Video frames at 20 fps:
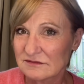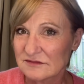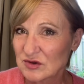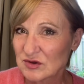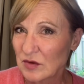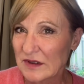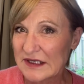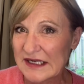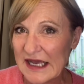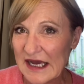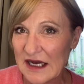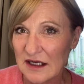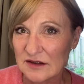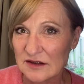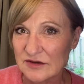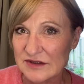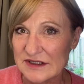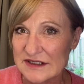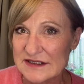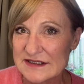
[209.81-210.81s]
20
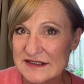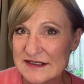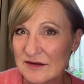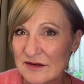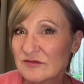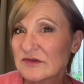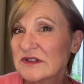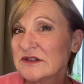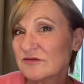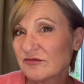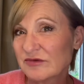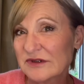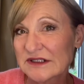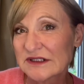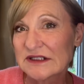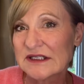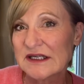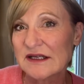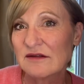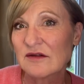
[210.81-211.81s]
calories, when
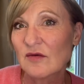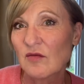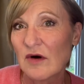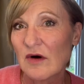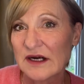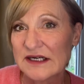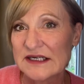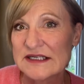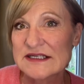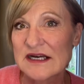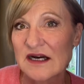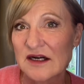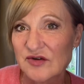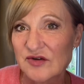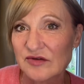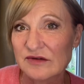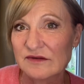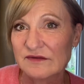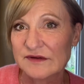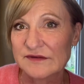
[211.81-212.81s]
really the wine is
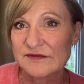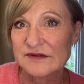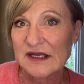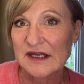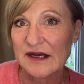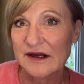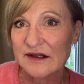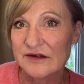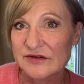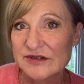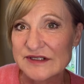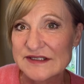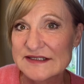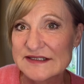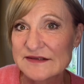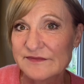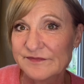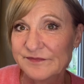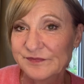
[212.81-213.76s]
150 calories.